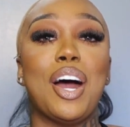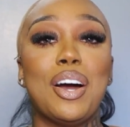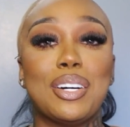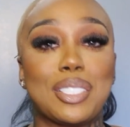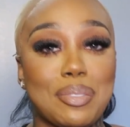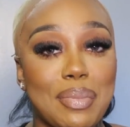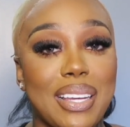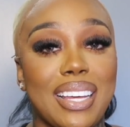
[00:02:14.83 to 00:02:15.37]

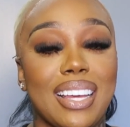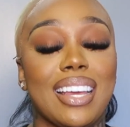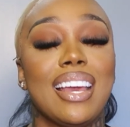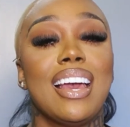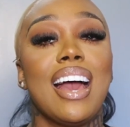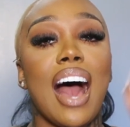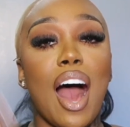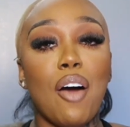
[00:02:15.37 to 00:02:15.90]
knows me.
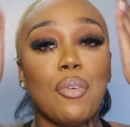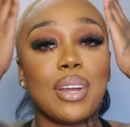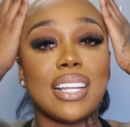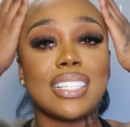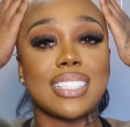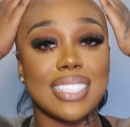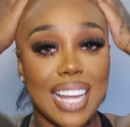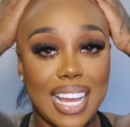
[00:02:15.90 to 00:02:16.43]
I want
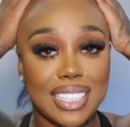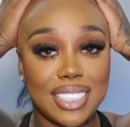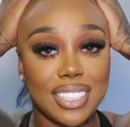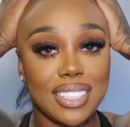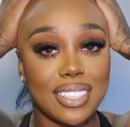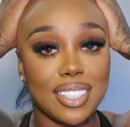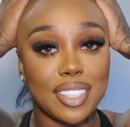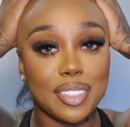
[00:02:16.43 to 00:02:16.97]
a snatch
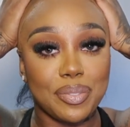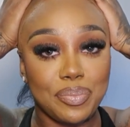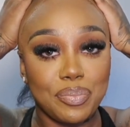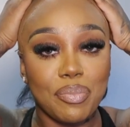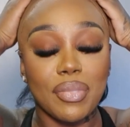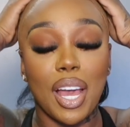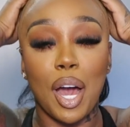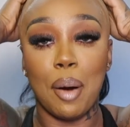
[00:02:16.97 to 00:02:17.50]

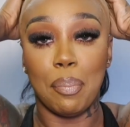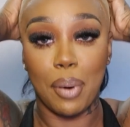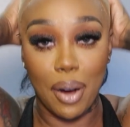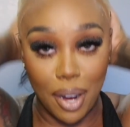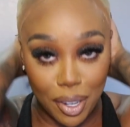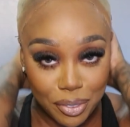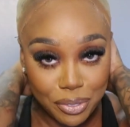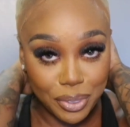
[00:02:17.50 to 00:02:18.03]
look, a
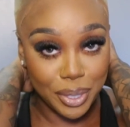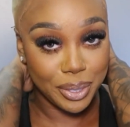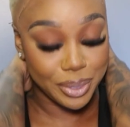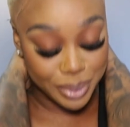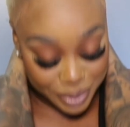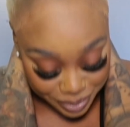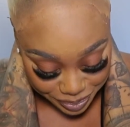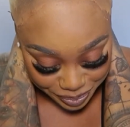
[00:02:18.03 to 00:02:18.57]
bald
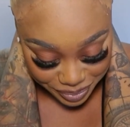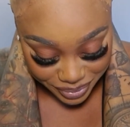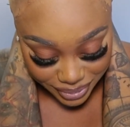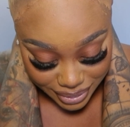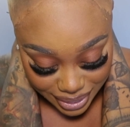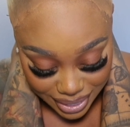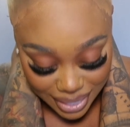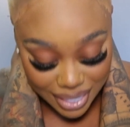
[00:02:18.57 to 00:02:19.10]
frontal.
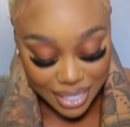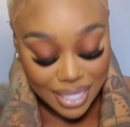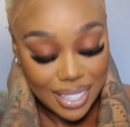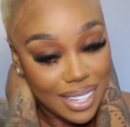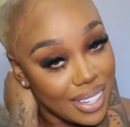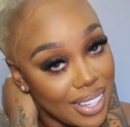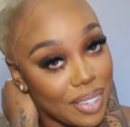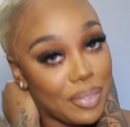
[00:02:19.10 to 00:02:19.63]

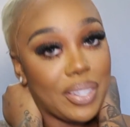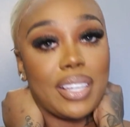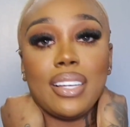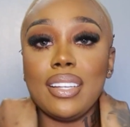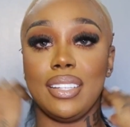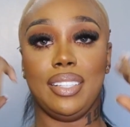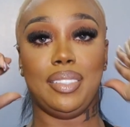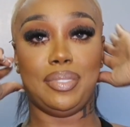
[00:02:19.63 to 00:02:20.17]
And we
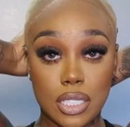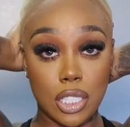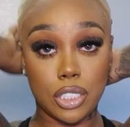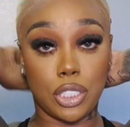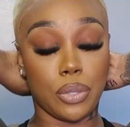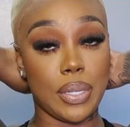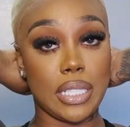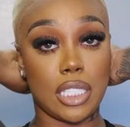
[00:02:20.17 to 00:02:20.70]
good. So
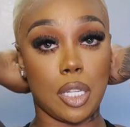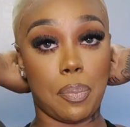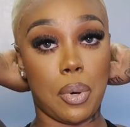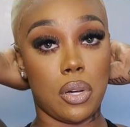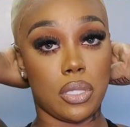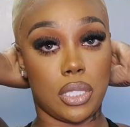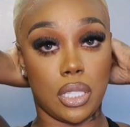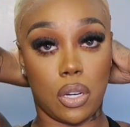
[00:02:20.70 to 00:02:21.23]
Teresa
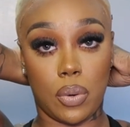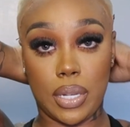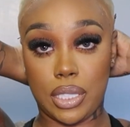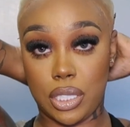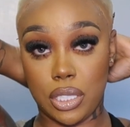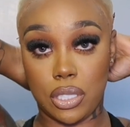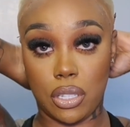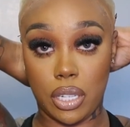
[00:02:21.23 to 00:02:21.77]
posted
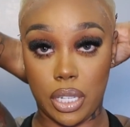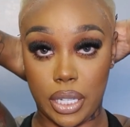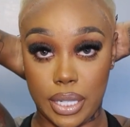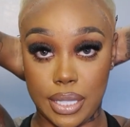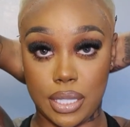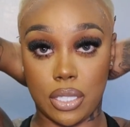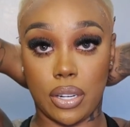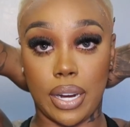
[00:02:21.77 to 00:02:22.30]
questions on her
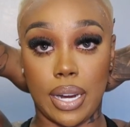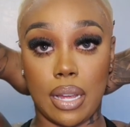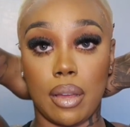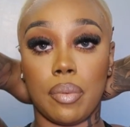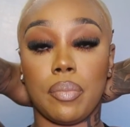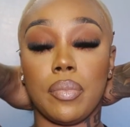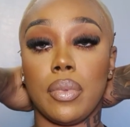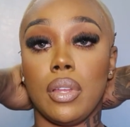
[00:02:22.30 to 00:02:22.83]

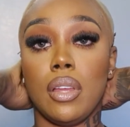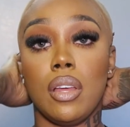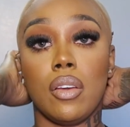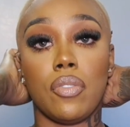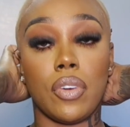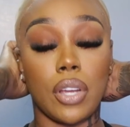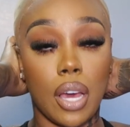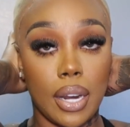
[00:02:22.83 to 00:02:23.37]
Instagram
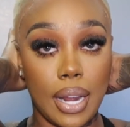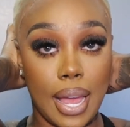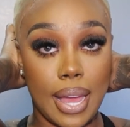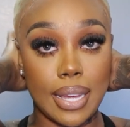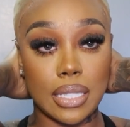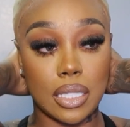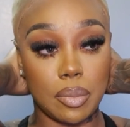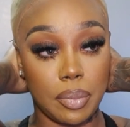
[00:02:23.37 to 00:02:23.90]
for y'all to
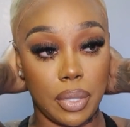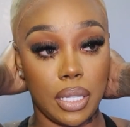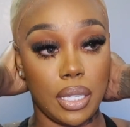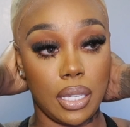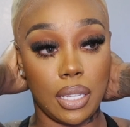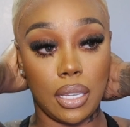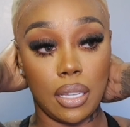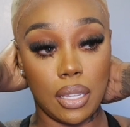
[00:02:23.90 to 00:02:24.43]
ask
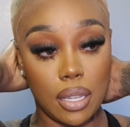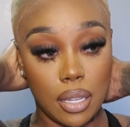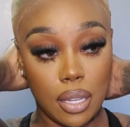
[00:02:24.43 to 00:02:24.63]
me